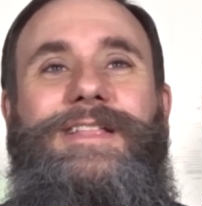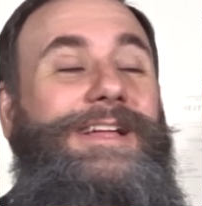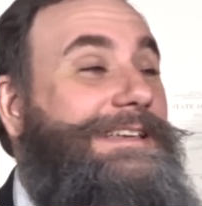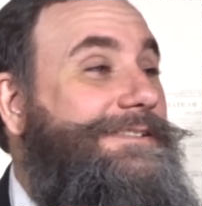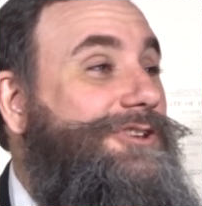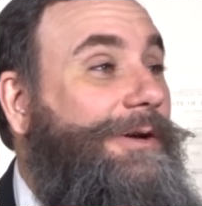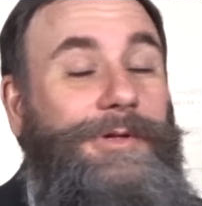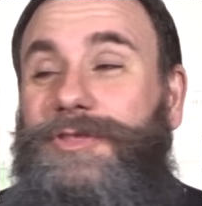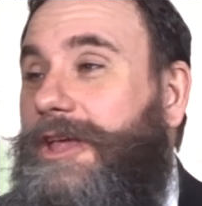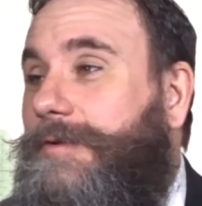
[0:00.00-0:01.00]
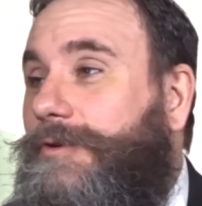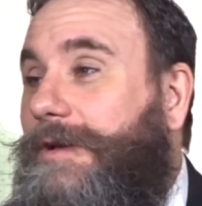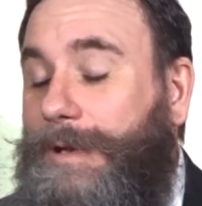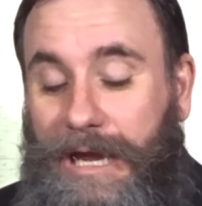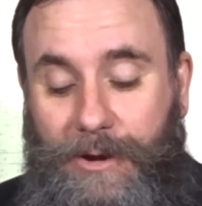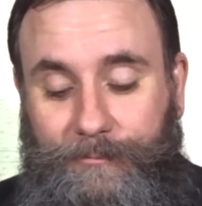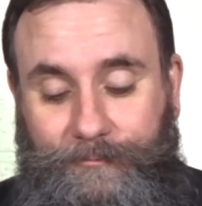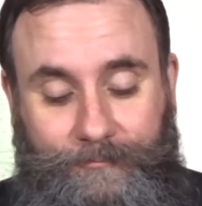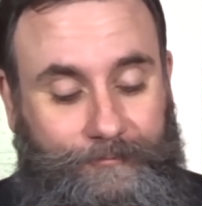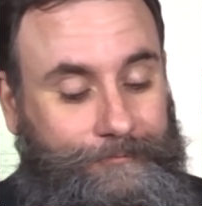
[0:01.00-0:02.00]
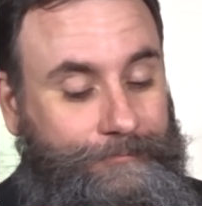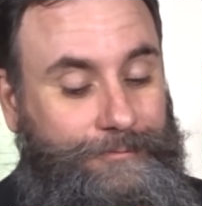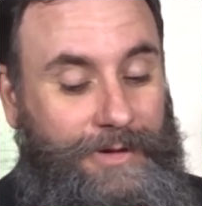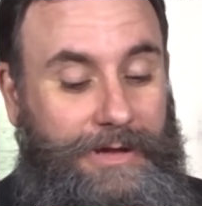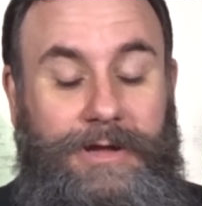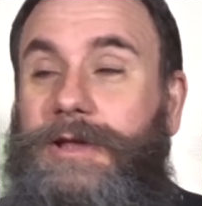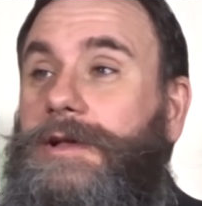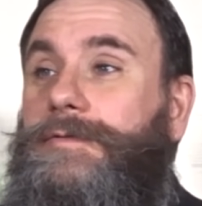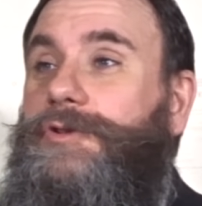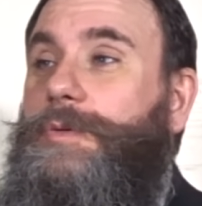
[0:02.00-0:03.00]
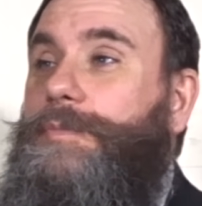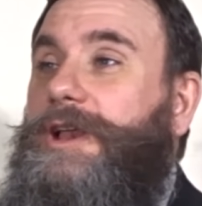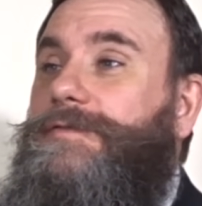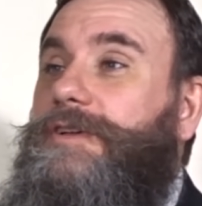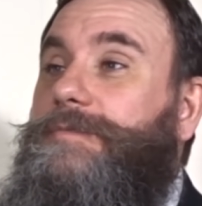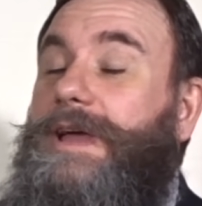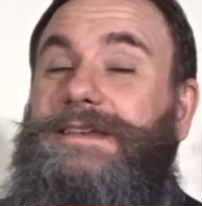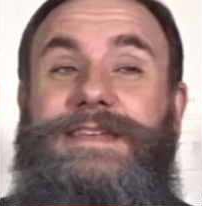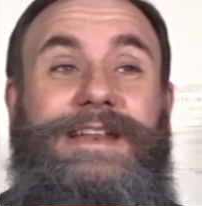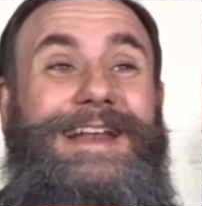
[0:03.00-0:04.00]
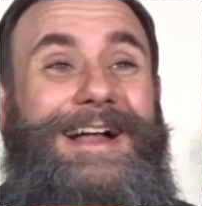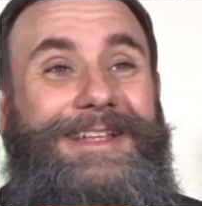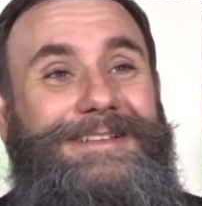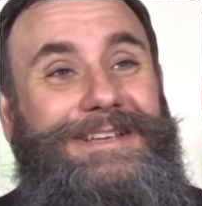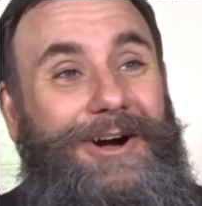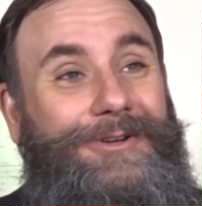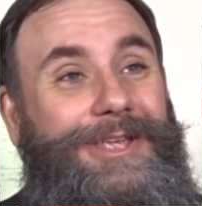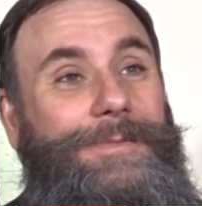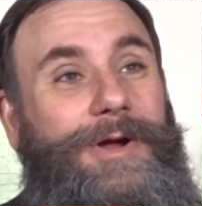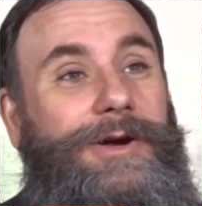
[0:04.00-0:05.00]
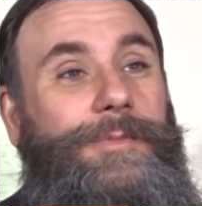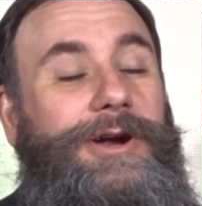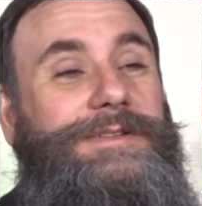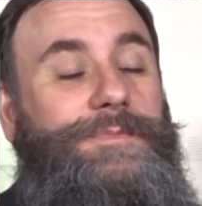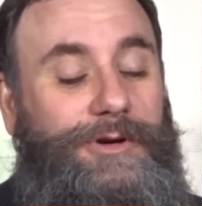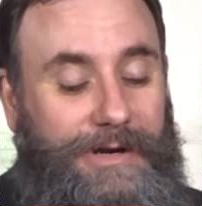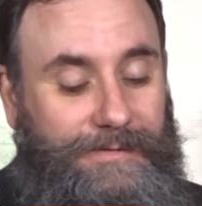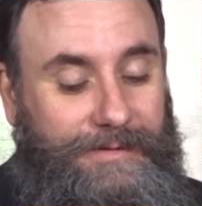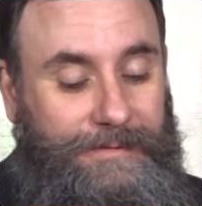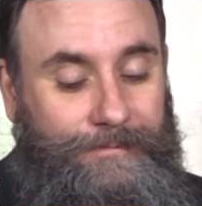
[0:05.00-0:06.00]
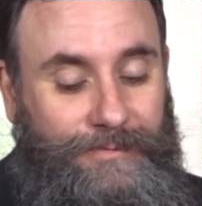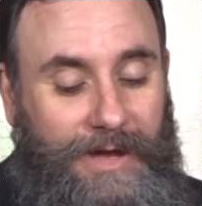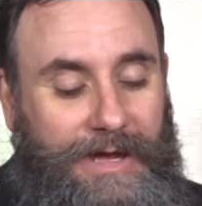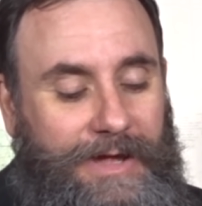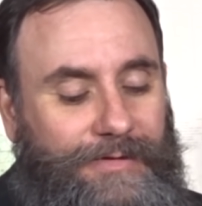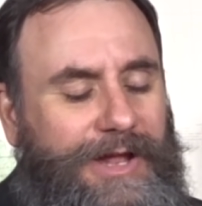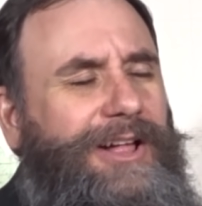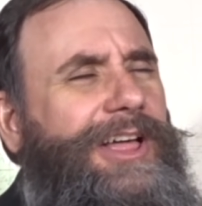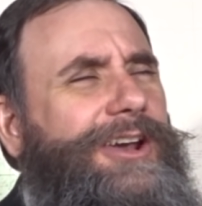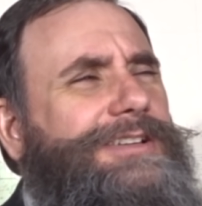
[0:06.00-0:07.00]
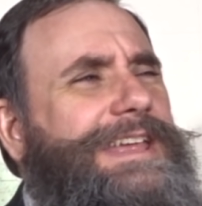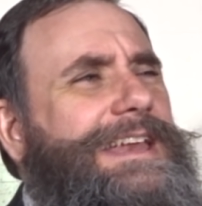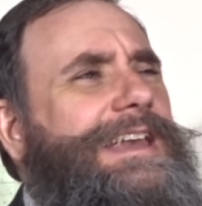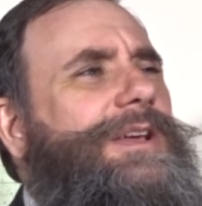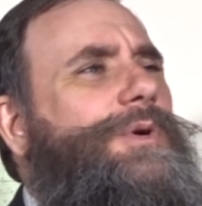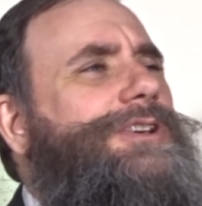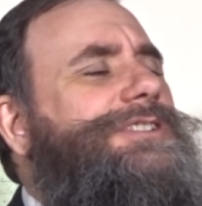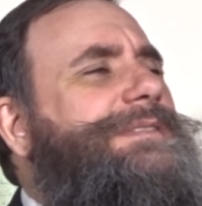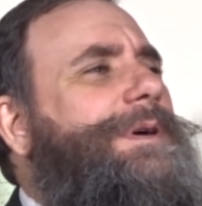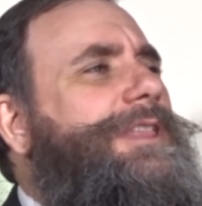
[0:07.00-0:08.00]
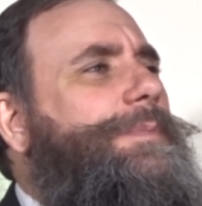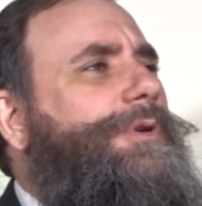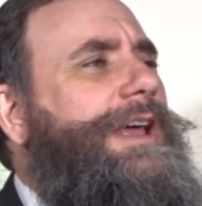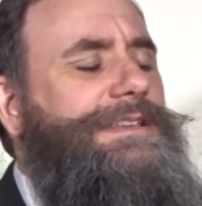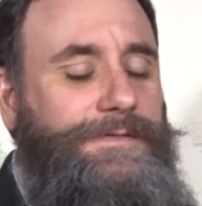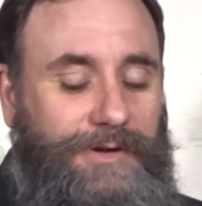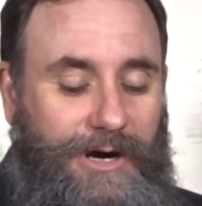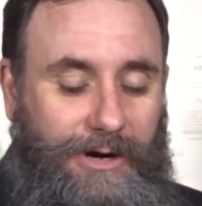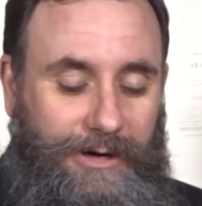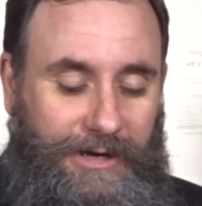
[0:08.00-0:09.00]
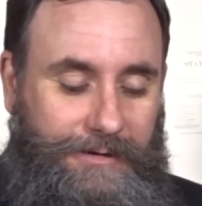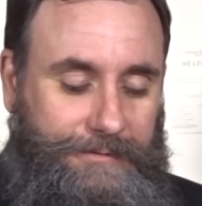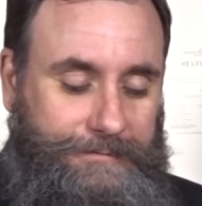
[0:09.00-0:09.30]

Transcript: Ladies and gentlemen, thank you for coming out. For the benefit of my intended audience, I'll keep my remarks brief. Then I'll entertain any questions by the press if there are any.